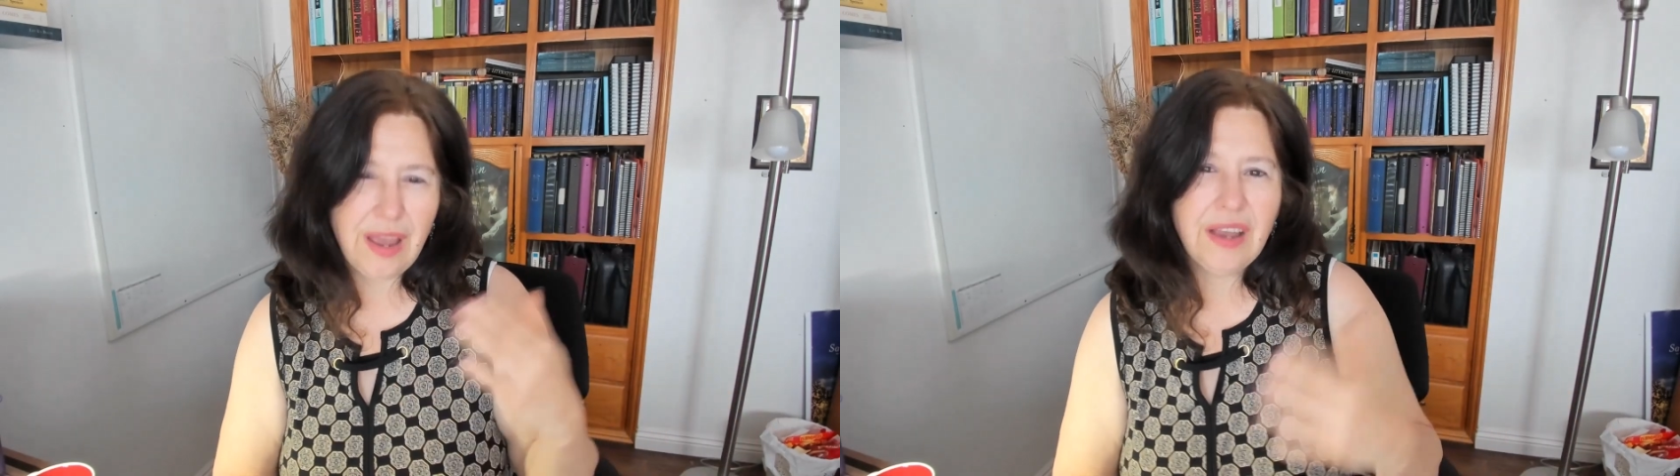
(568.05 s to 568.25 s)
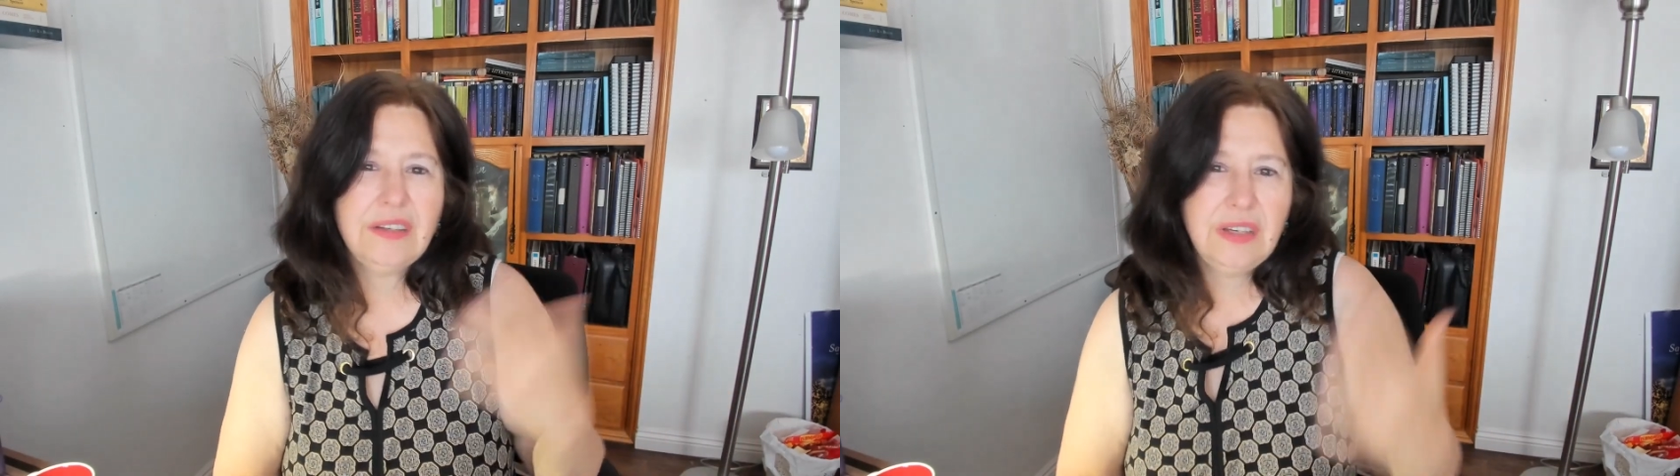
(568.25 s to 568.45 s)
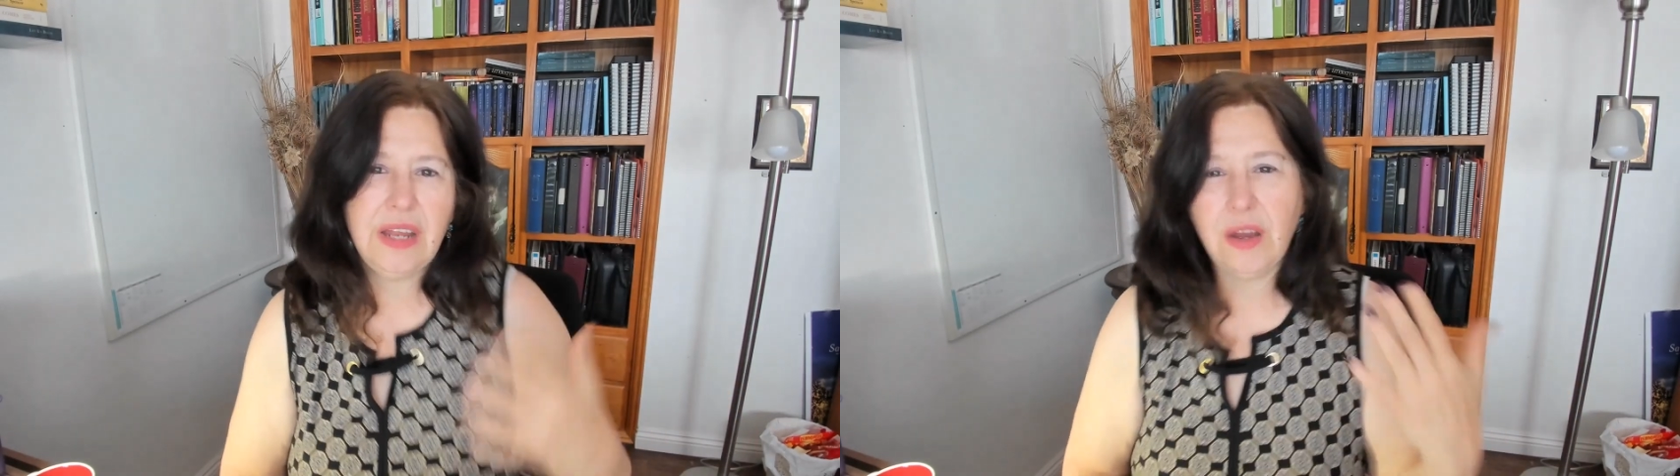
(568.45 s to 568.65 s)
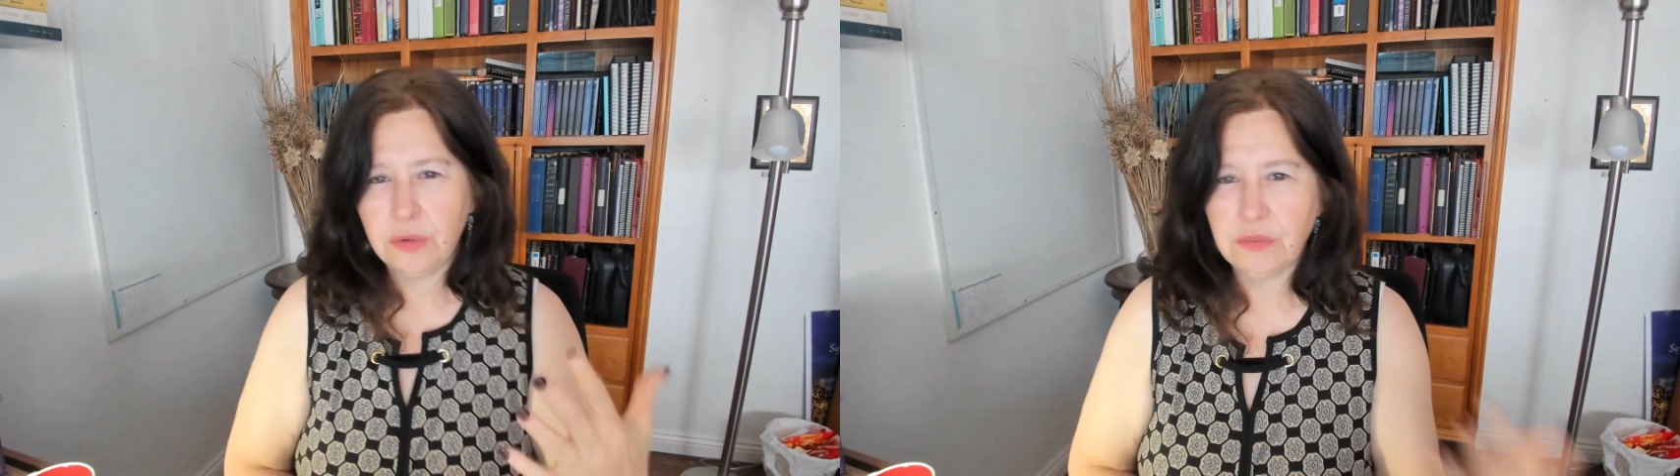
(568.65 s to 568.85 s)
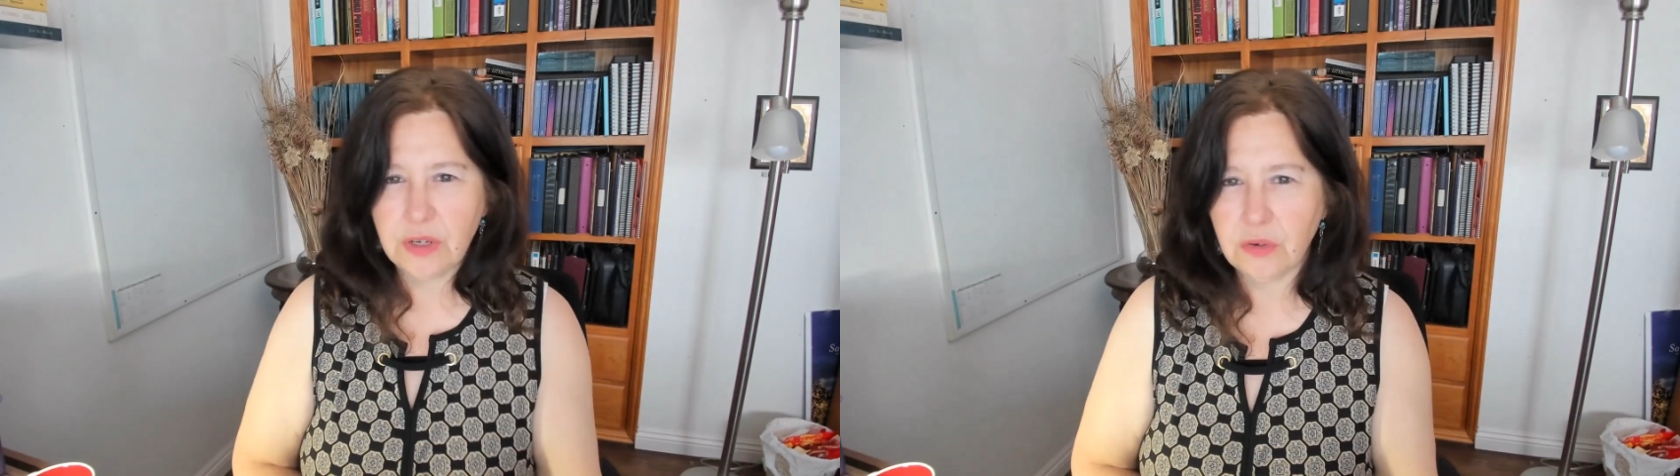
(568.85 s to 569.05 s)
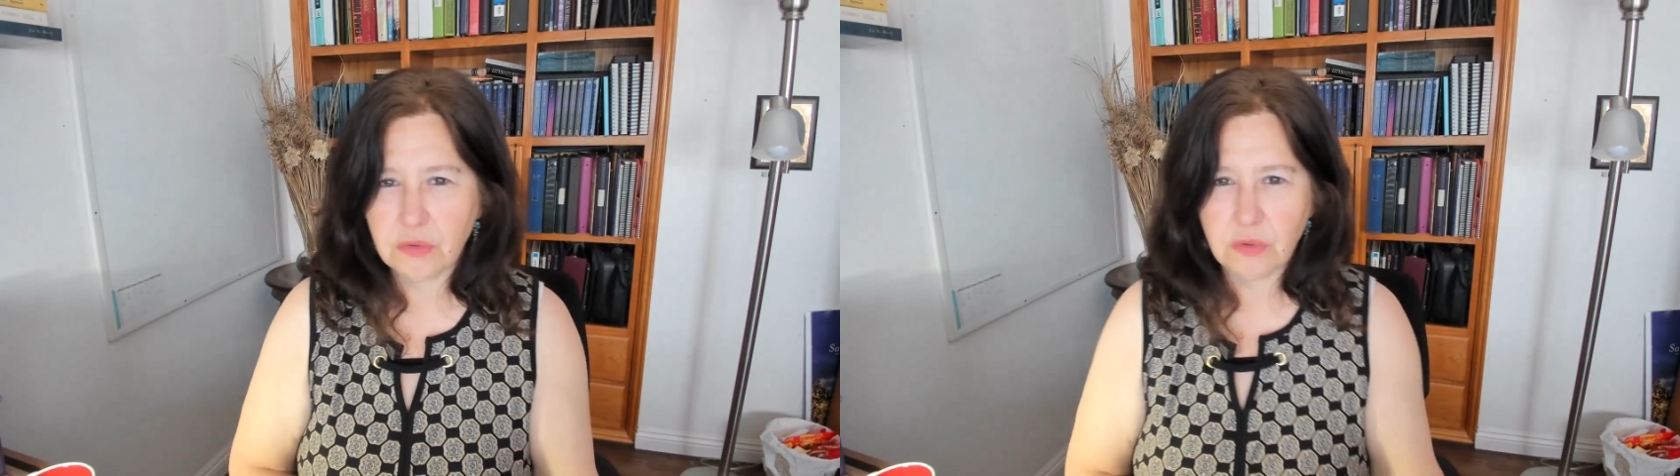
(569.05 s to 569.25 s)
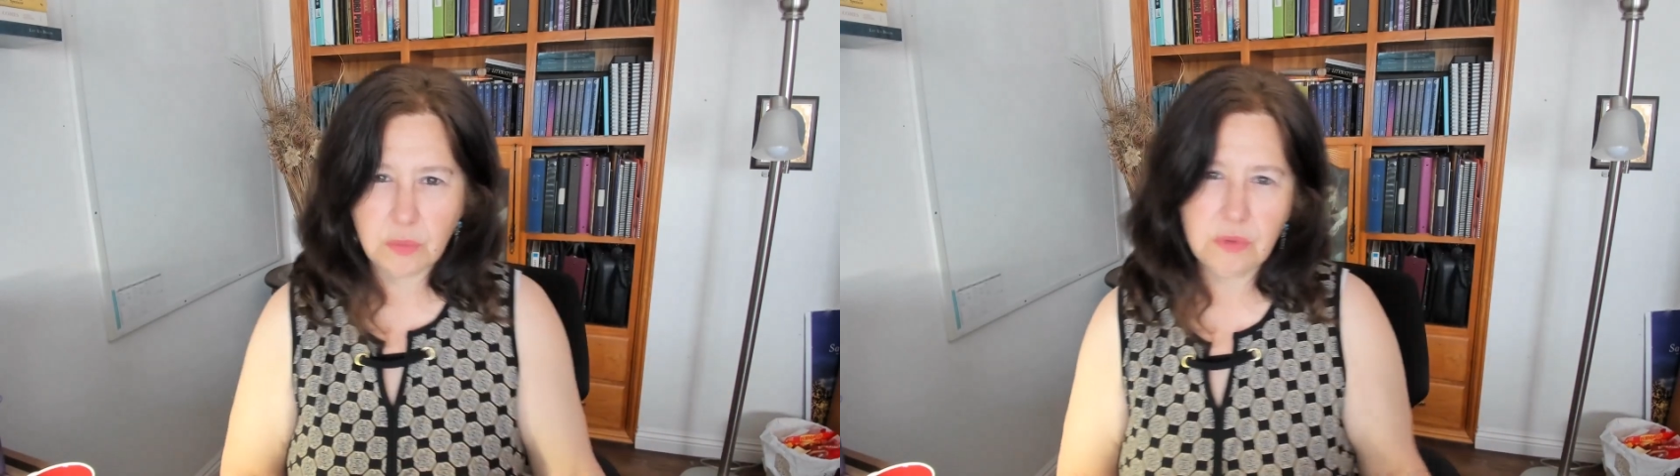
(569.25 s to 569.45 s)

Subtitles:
acting out of character,